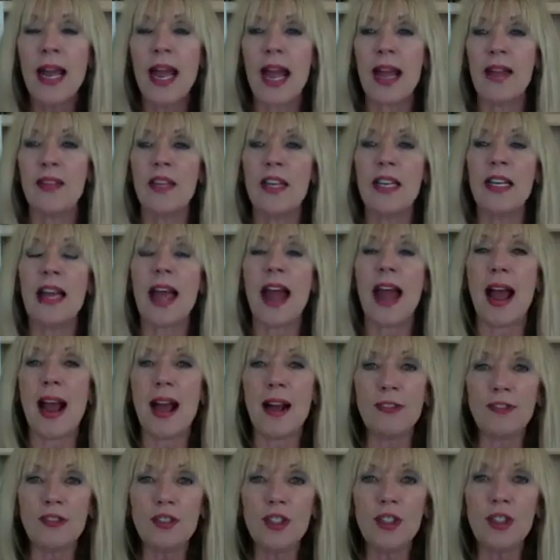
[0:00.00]
And then
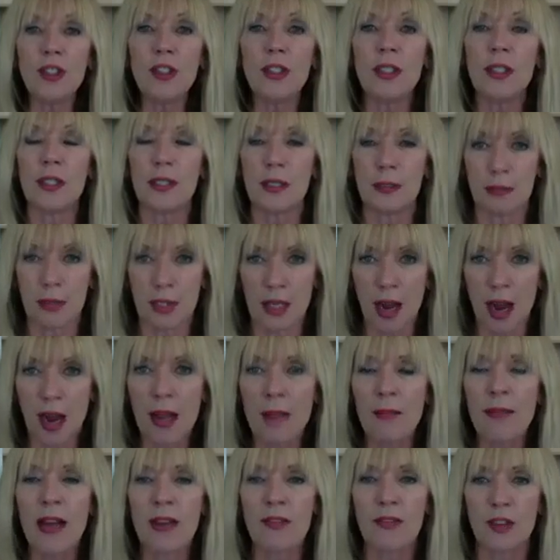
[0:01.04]
after some
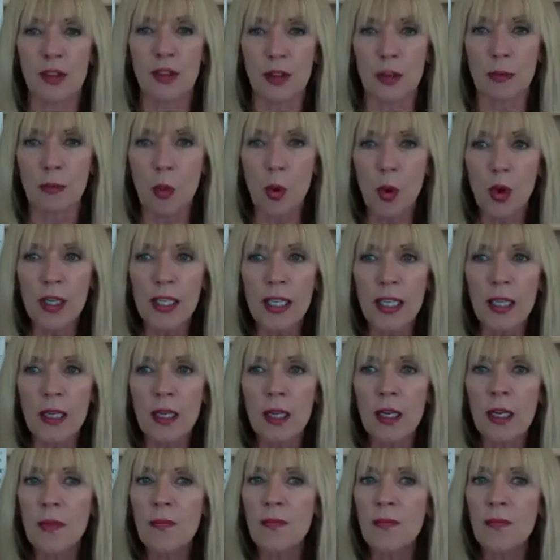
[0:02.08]
time after the mourning,